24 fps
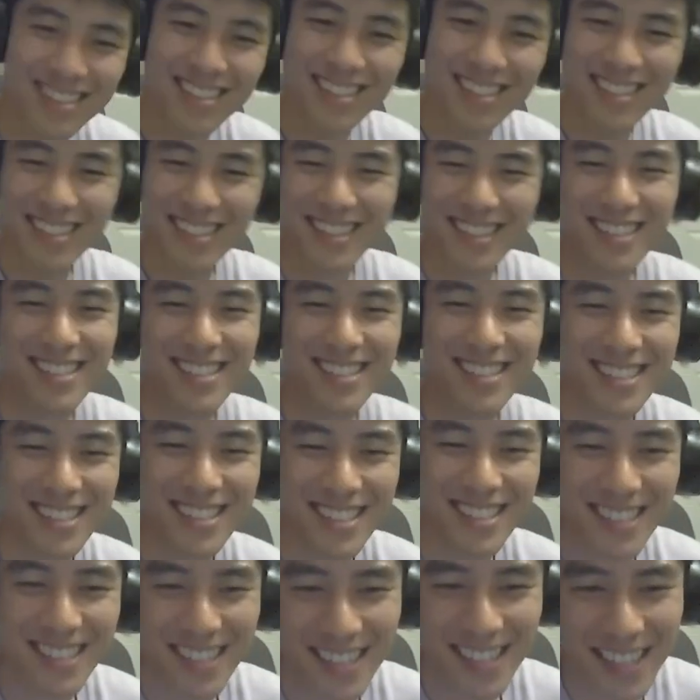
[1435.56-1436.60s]
And
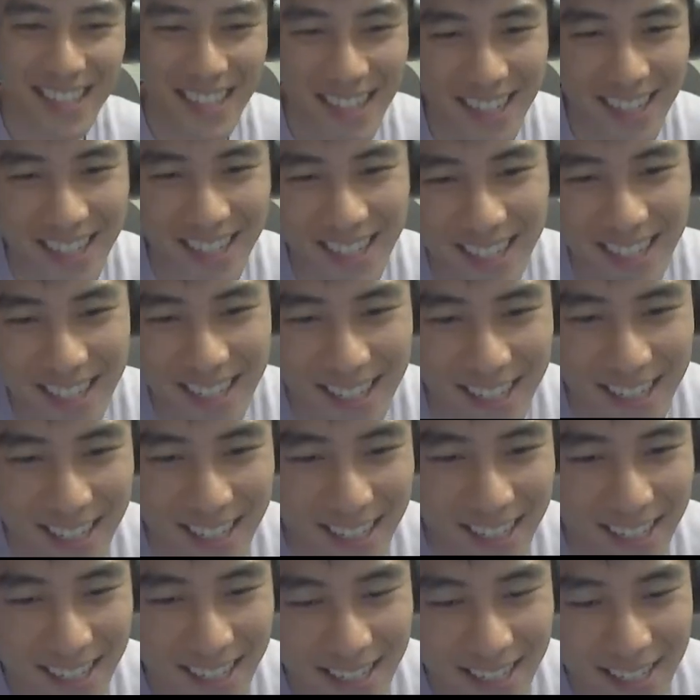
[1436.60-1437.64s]
then
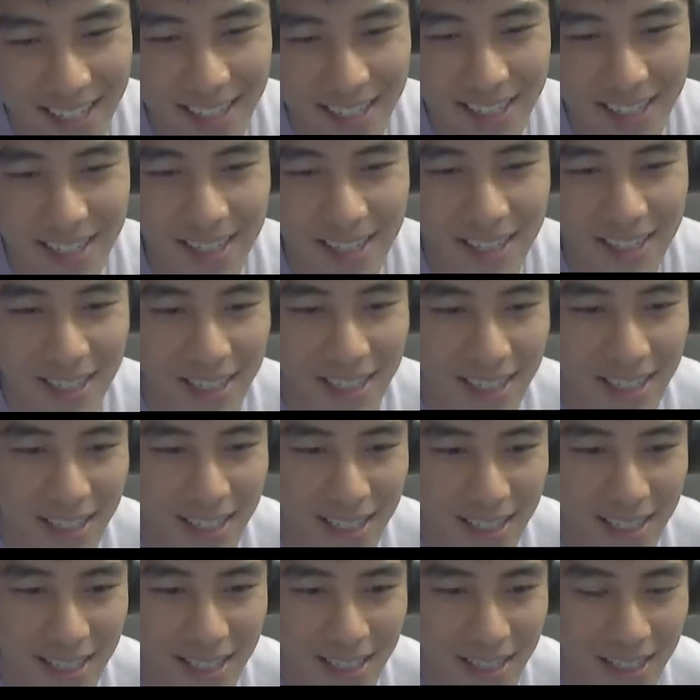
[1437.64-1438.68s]
you
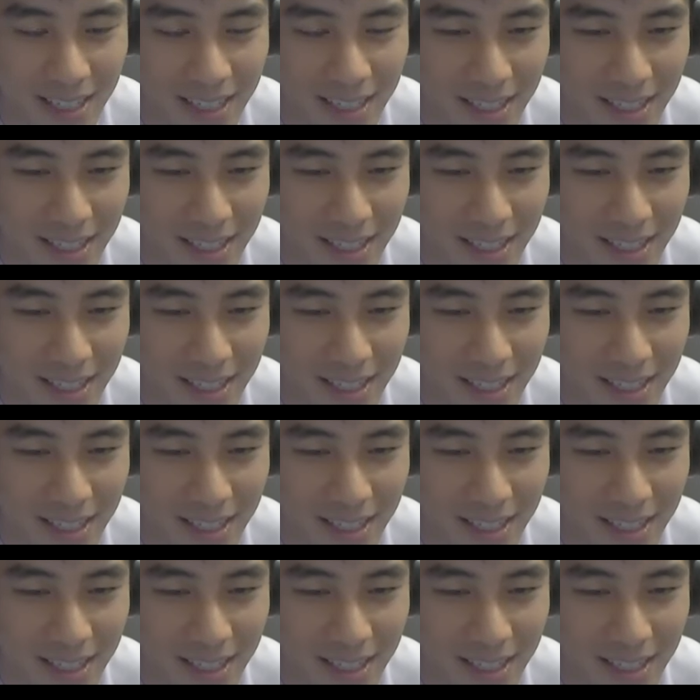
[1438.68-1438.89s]
have